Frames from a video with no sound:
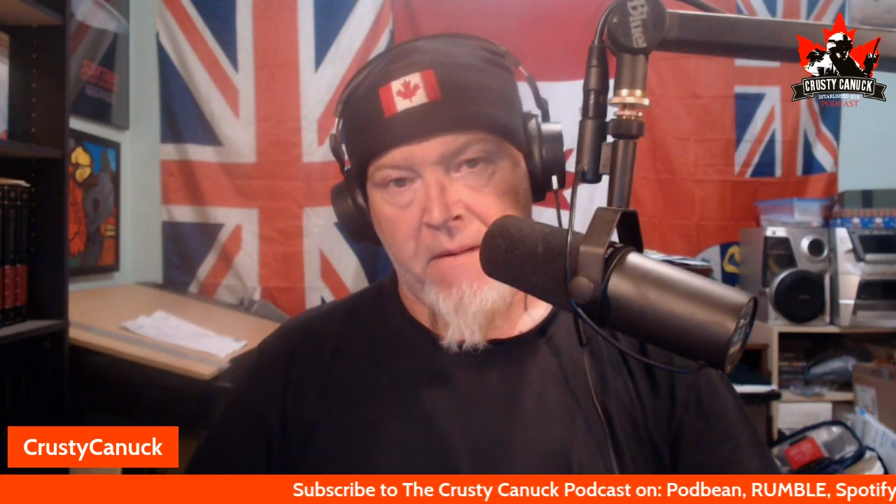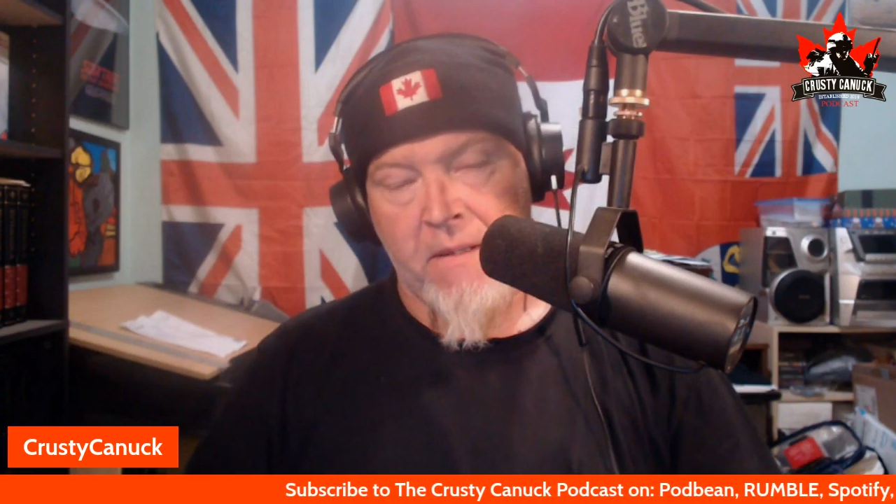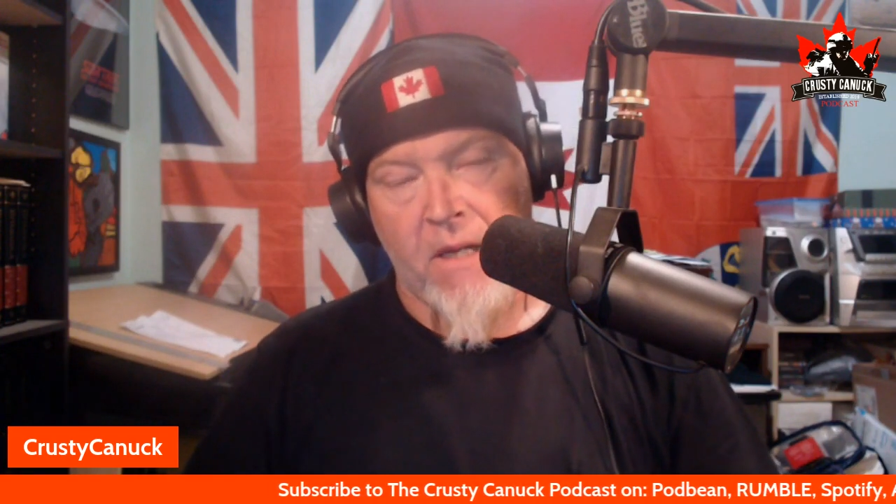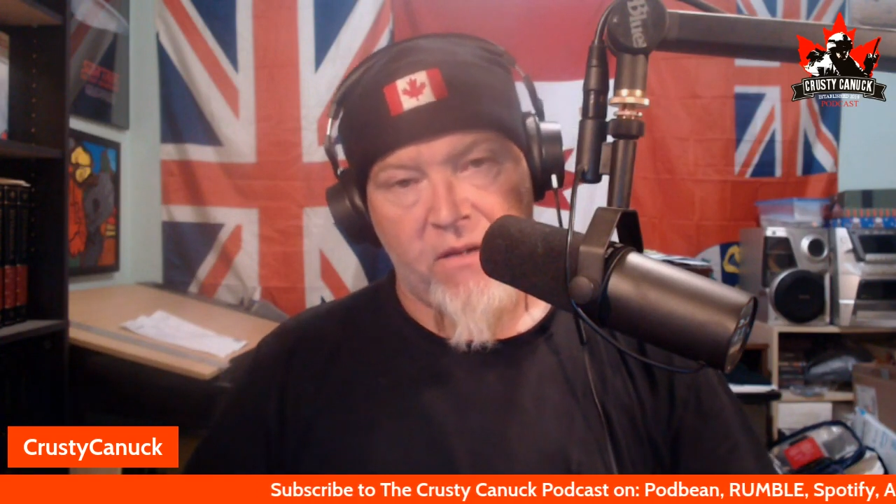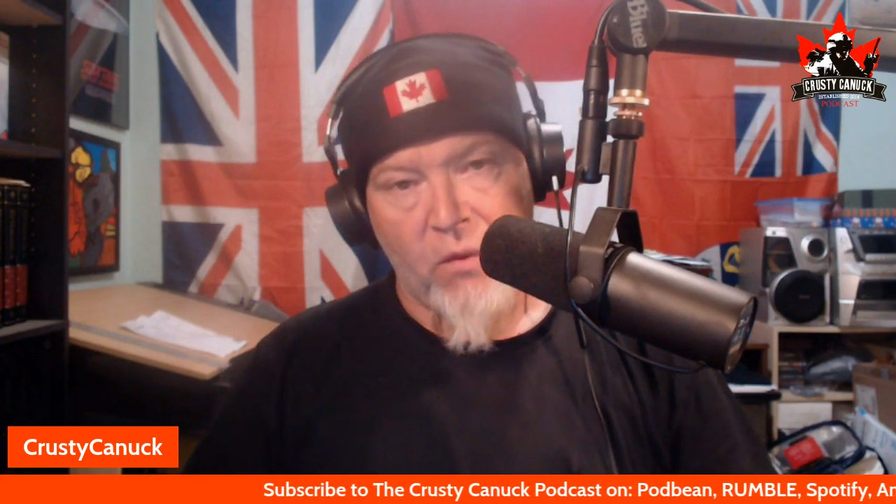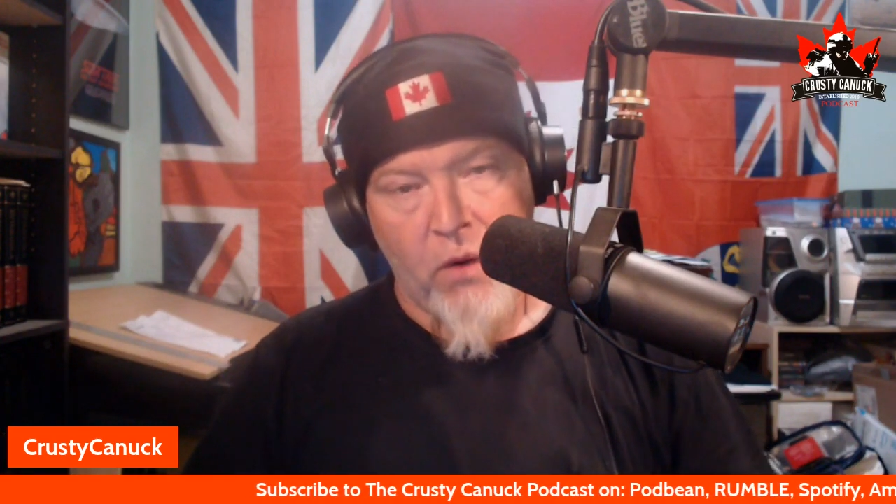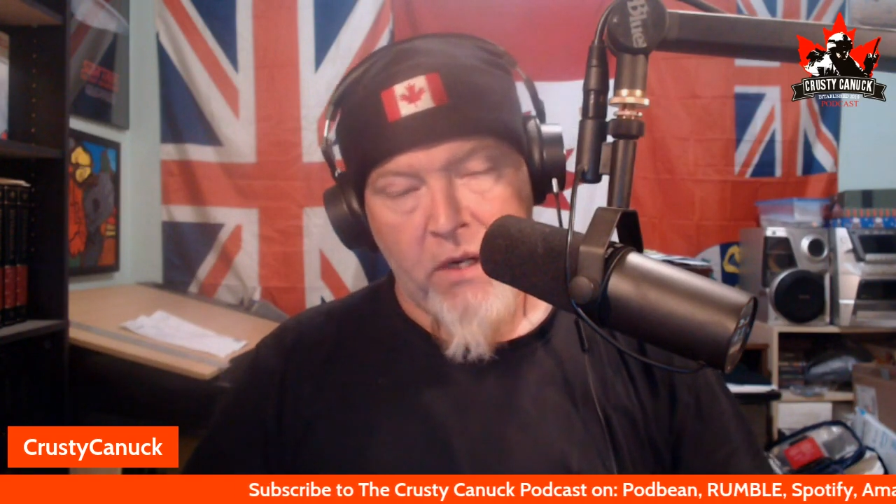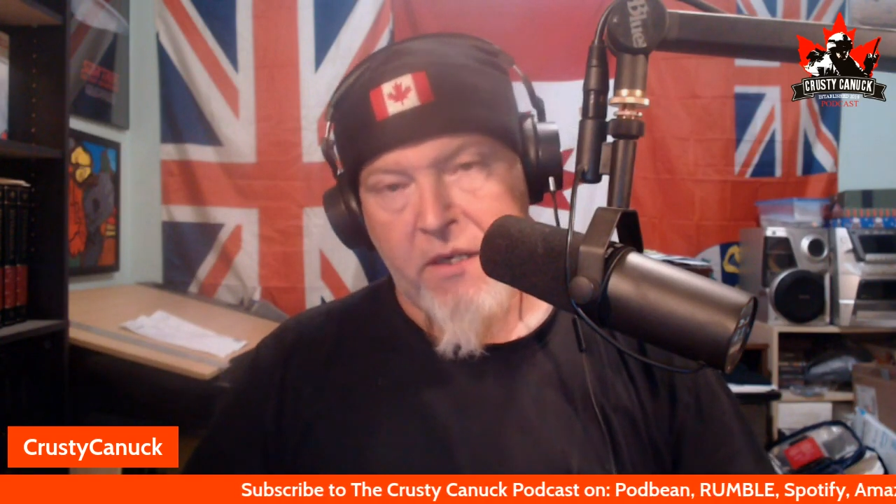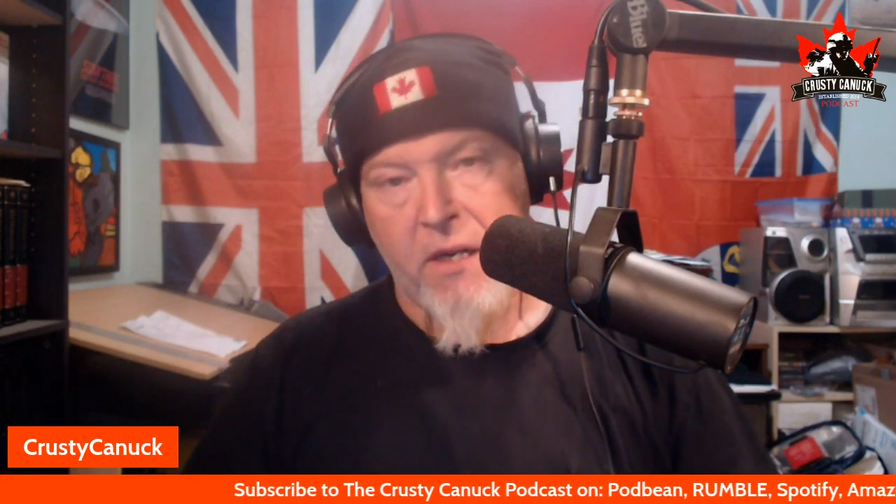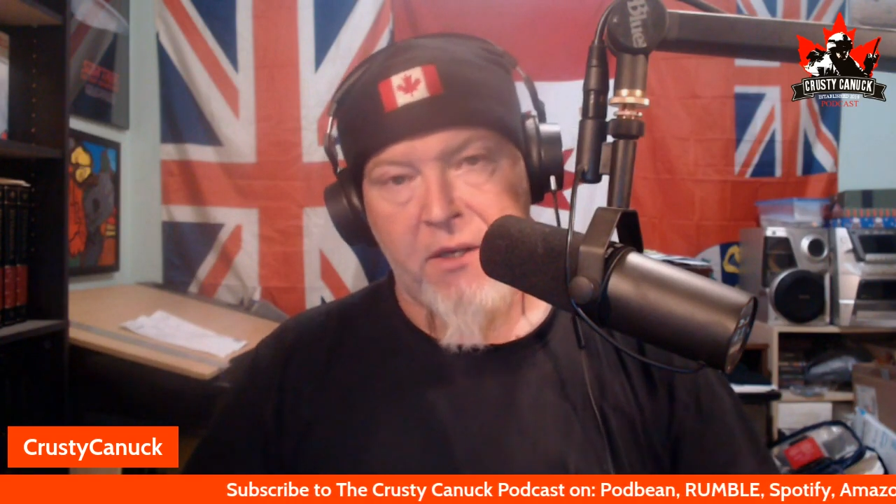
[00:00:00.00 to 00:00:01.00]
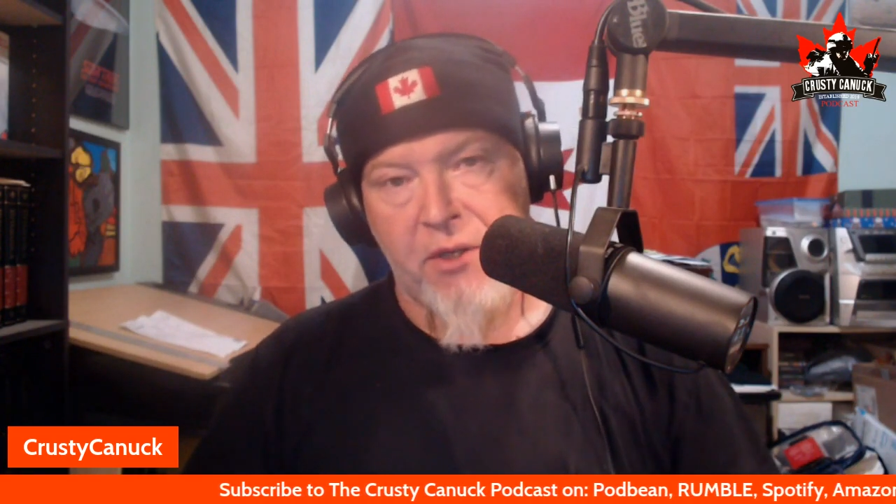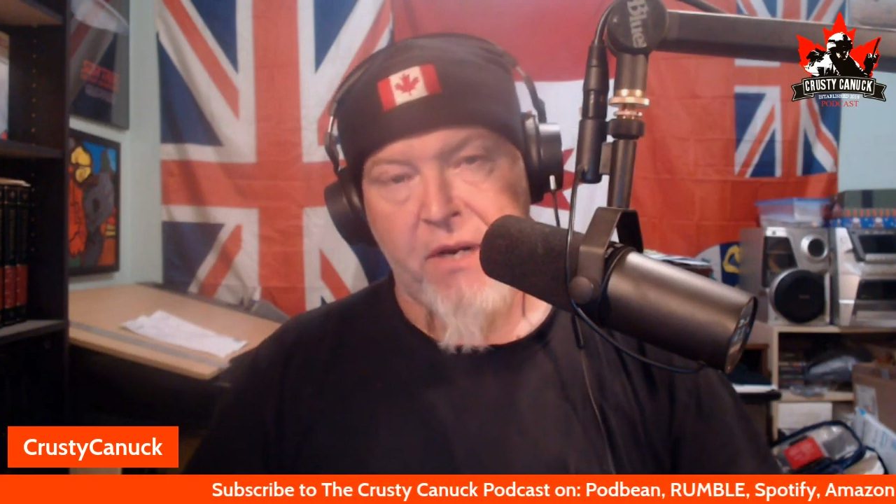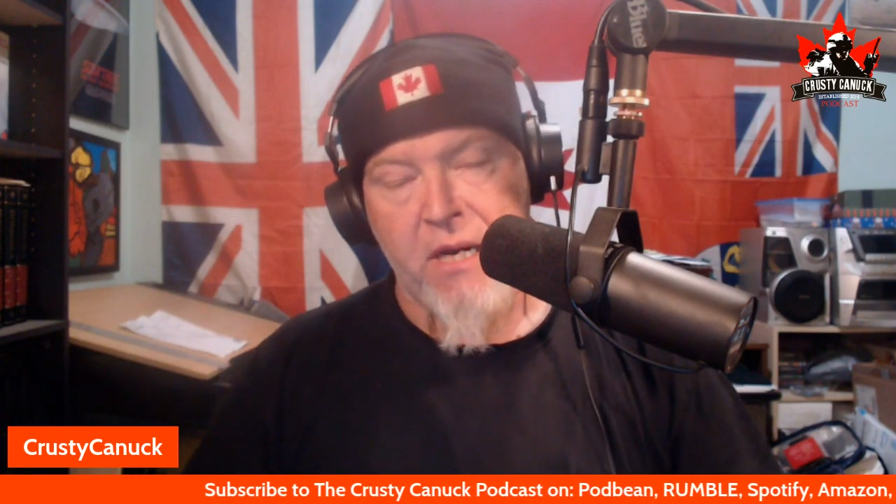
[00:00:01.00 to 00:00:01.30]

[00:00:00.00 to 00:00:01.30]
Not the one country,